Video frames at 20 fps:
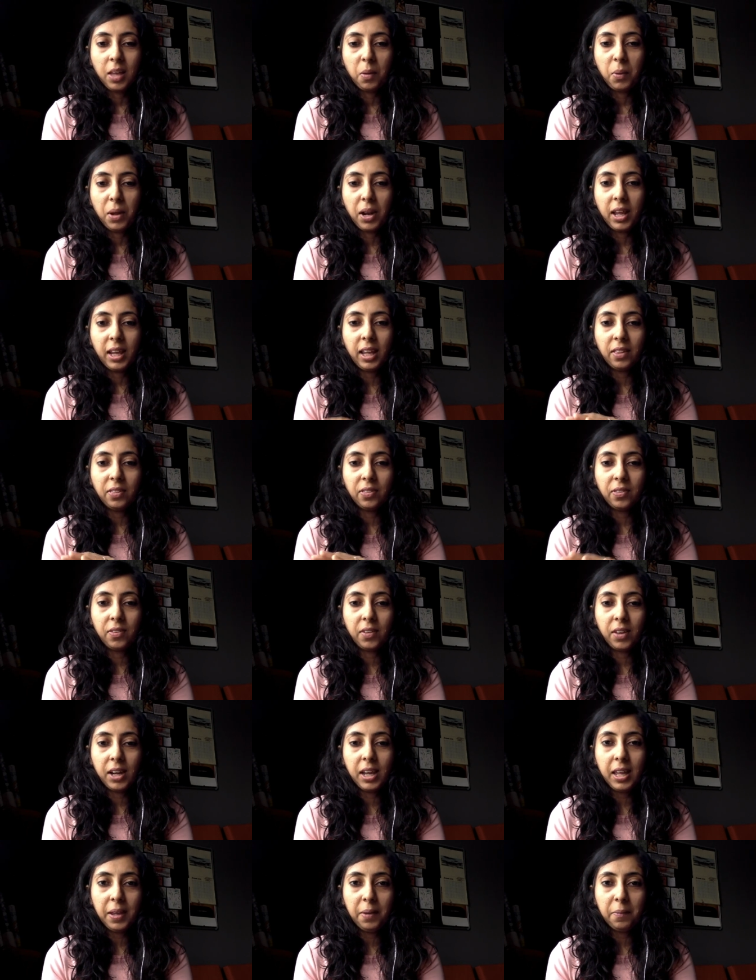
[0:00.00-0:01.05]
When I get
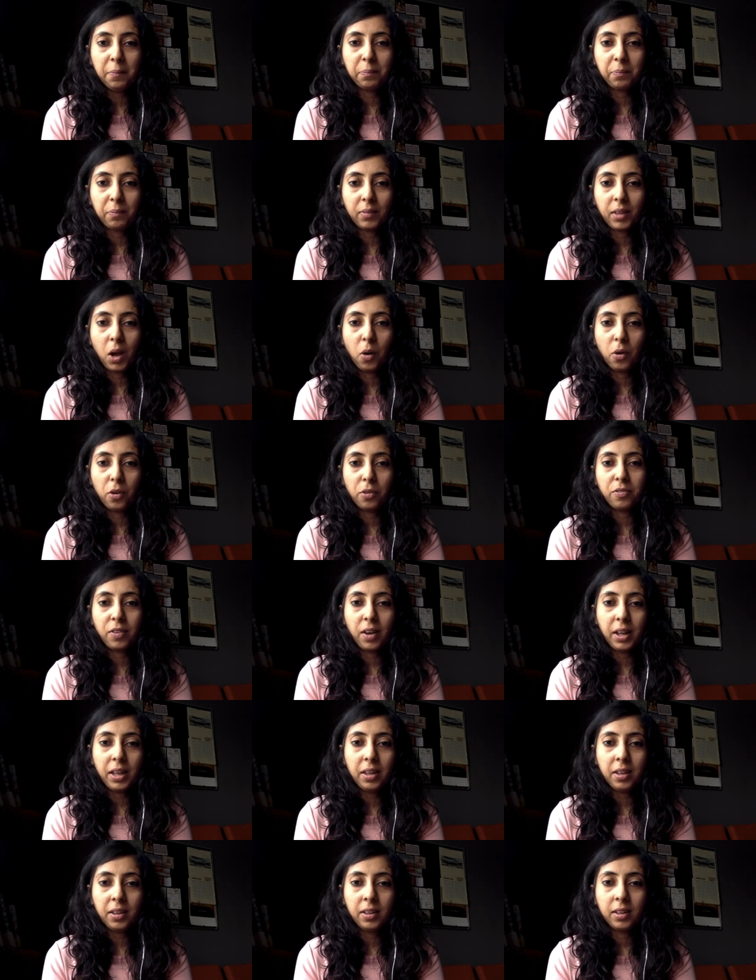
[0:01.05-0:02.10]
three out of
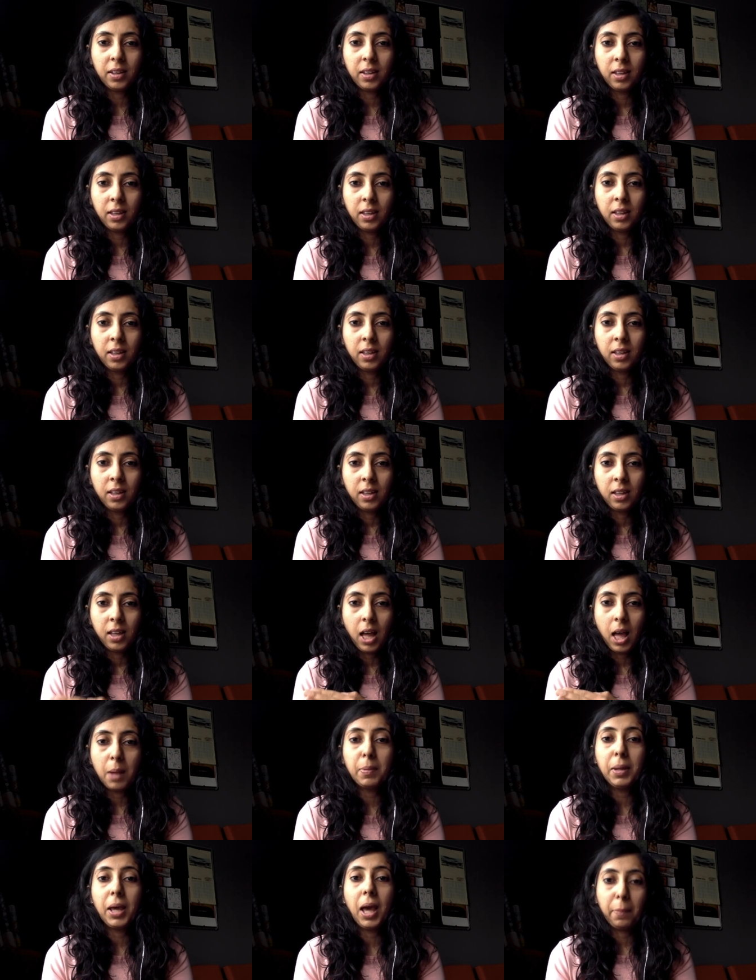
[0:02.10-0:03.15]
five,
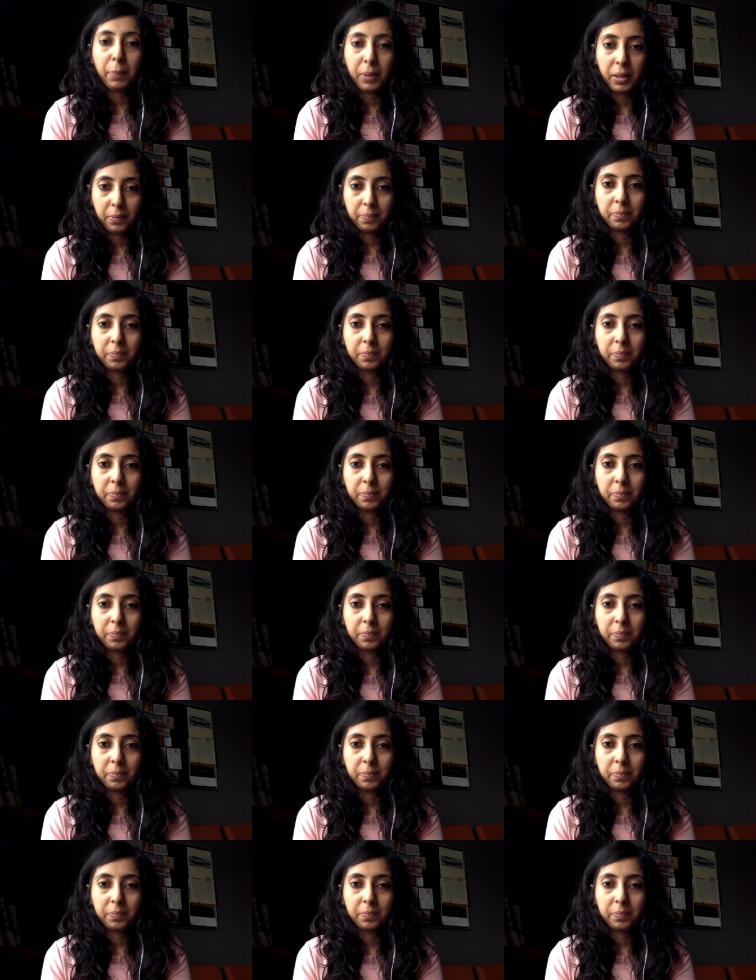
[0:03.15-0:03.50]
I'll be happy.